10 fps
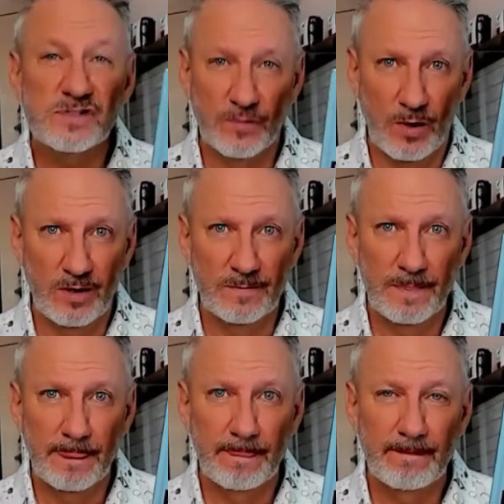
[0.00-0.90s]
of all,
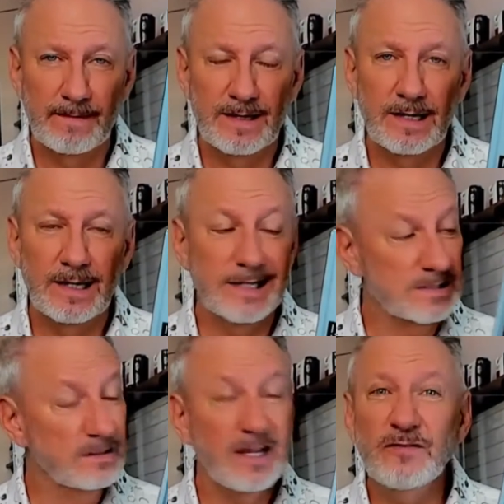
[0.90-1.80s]
it's
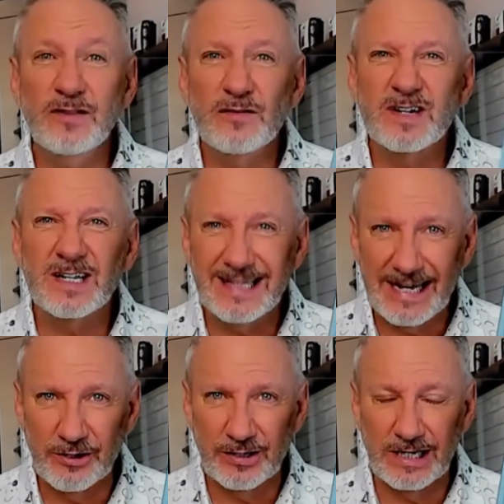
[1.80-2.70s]
a level of
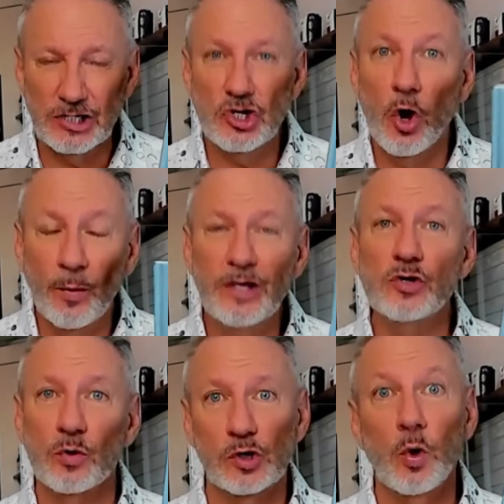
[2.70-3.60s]
clarity. Knowing
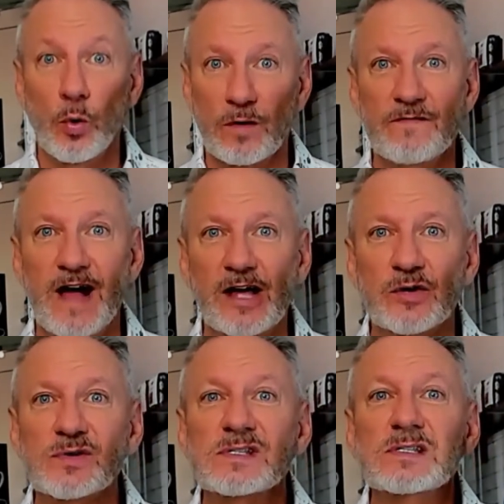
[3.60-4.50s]
your core
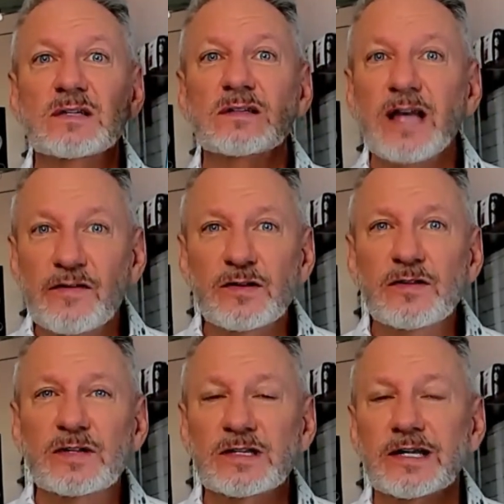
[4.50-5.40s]
values is a level
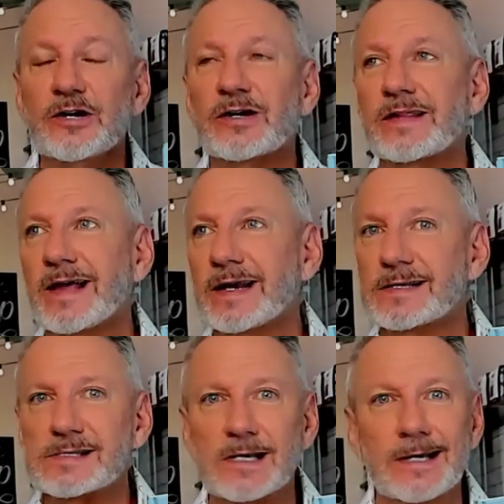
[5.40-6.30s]
of clarity that
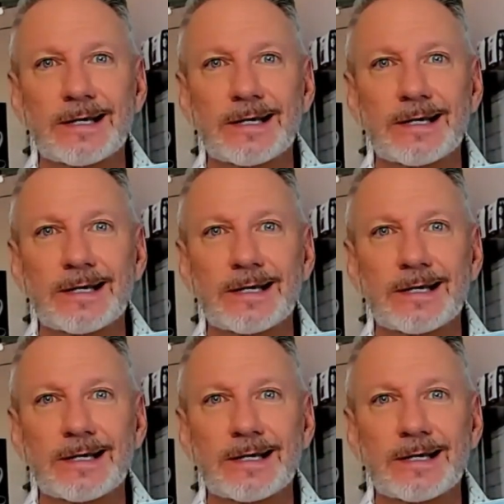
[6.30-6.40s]
is